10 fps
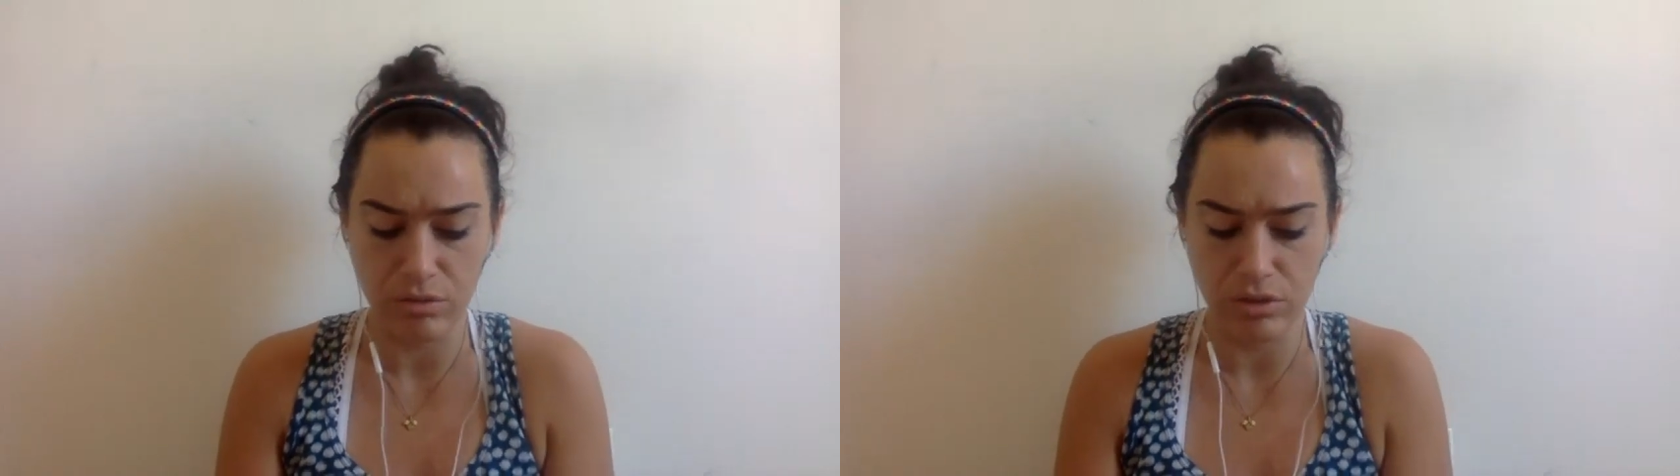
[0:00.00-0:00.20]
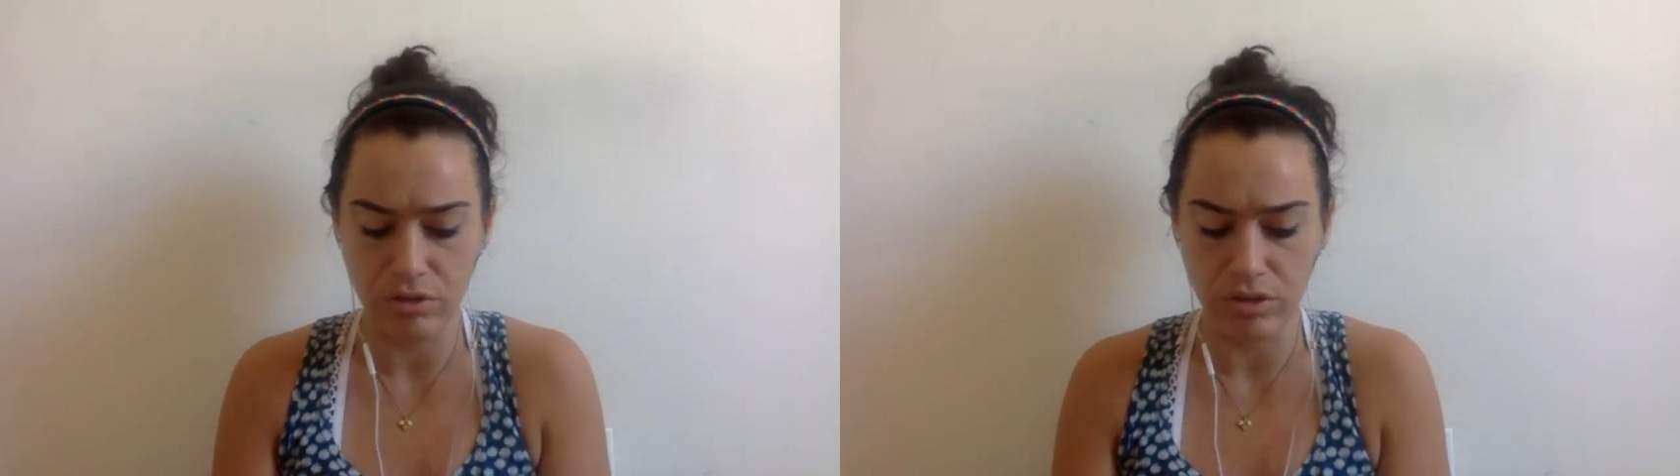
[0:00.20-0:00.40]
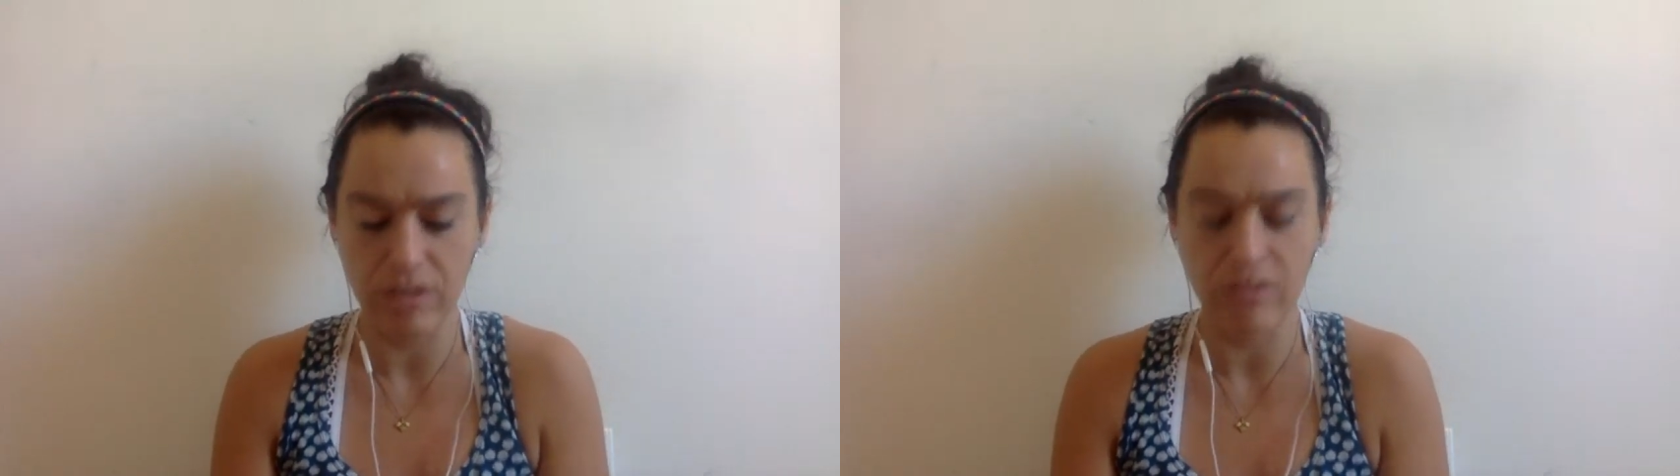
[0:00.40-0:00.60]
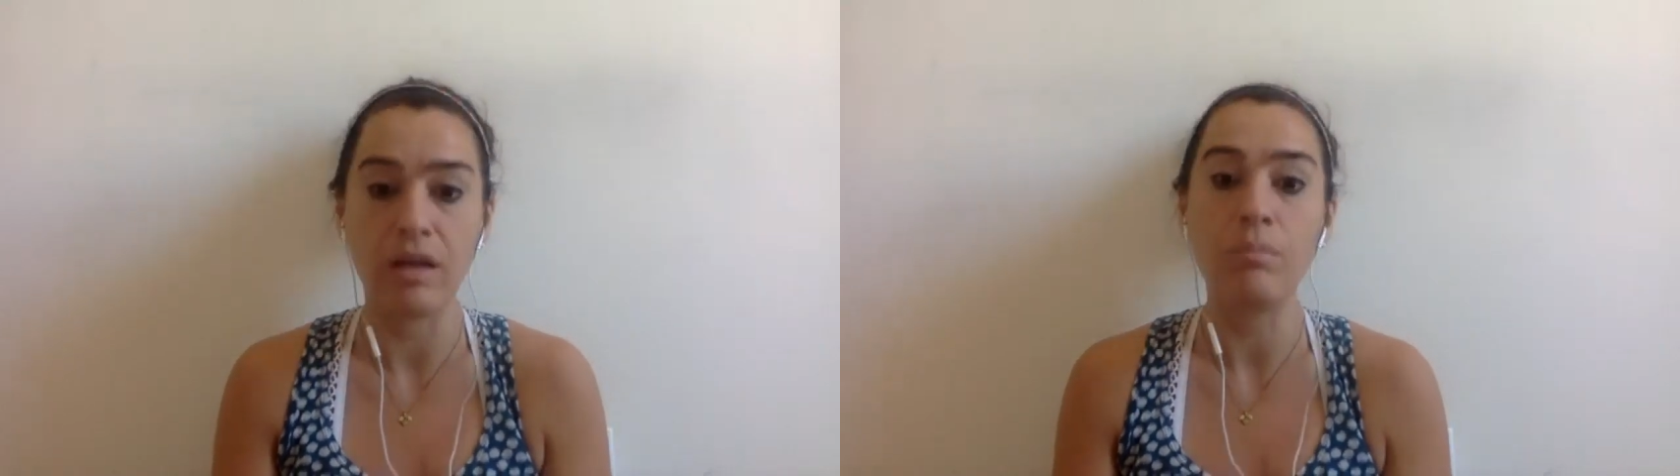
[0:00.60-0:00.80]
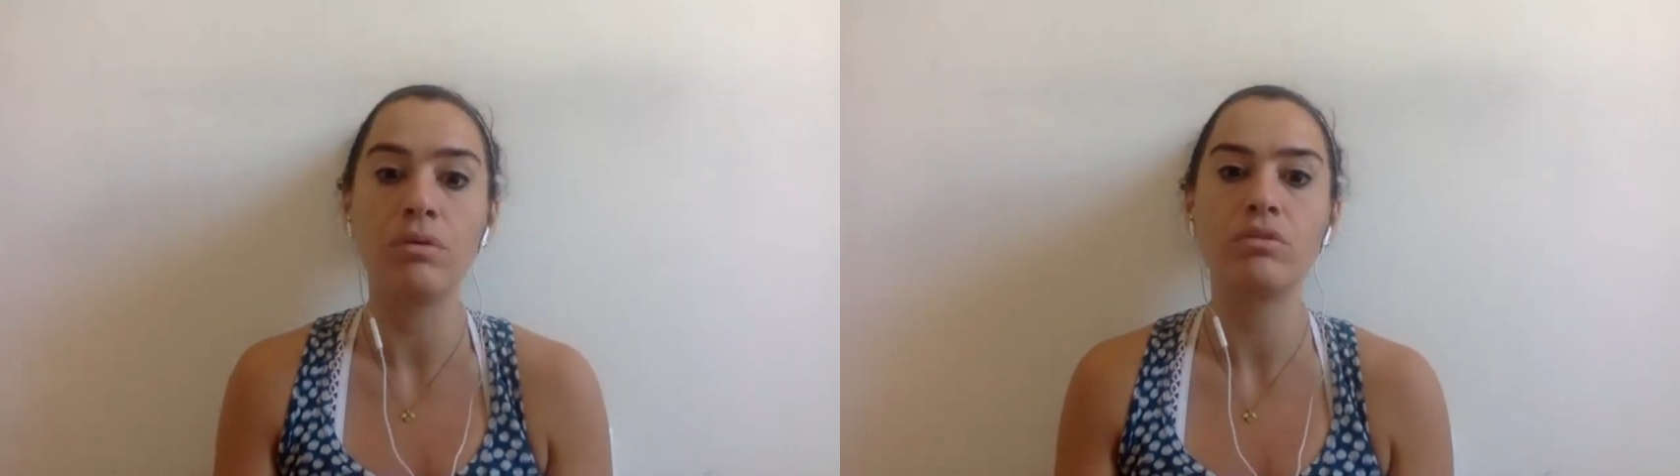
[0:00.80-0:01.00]
really great
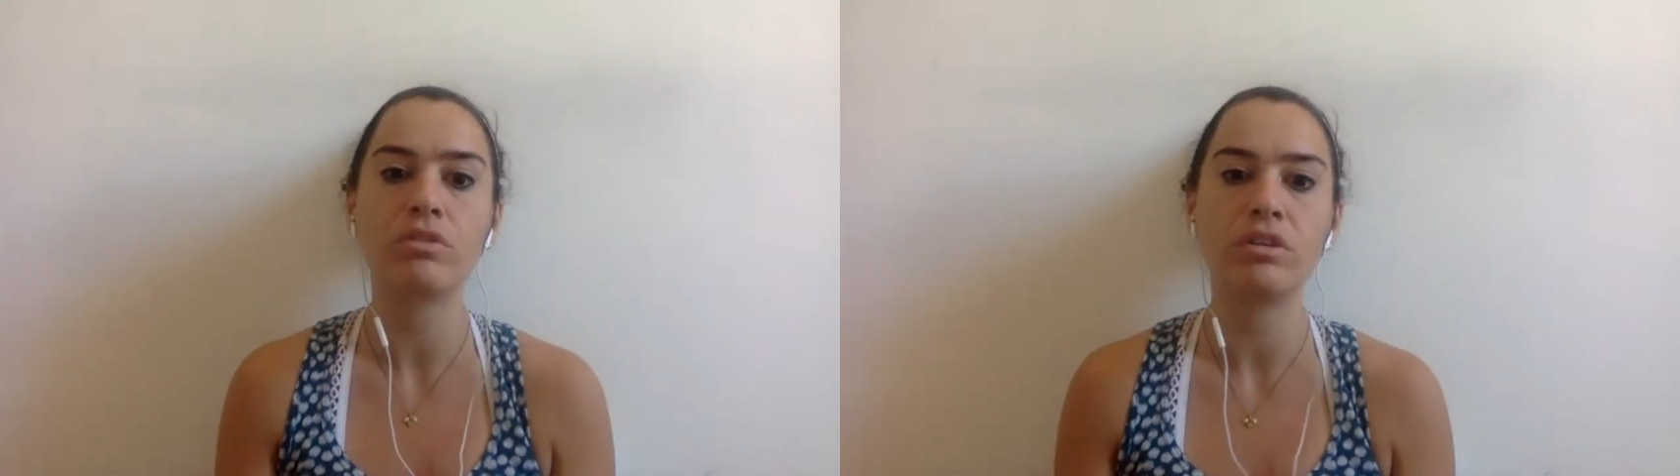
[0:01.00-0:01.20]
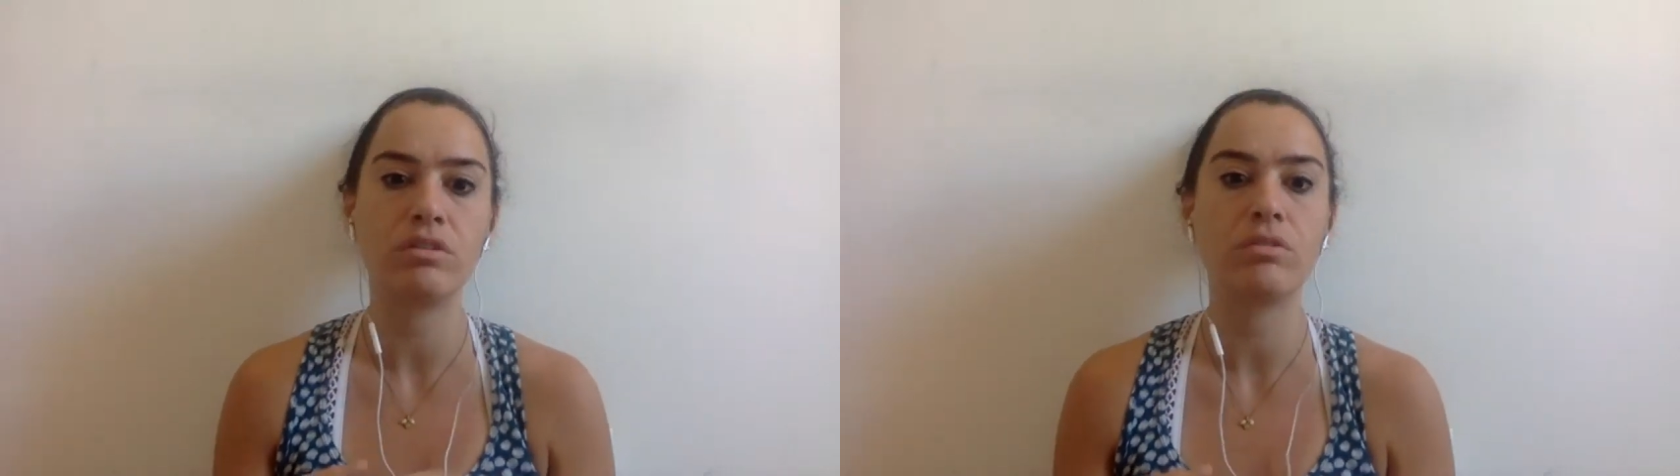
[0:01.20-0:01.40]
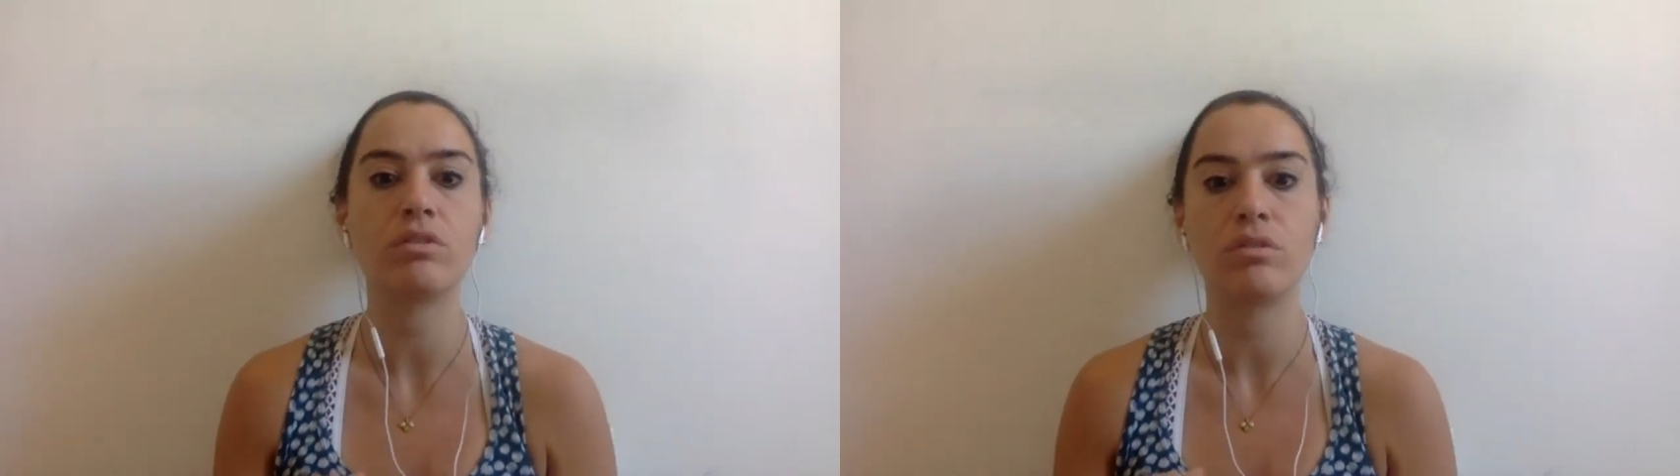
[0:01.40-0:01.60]
examples, right? So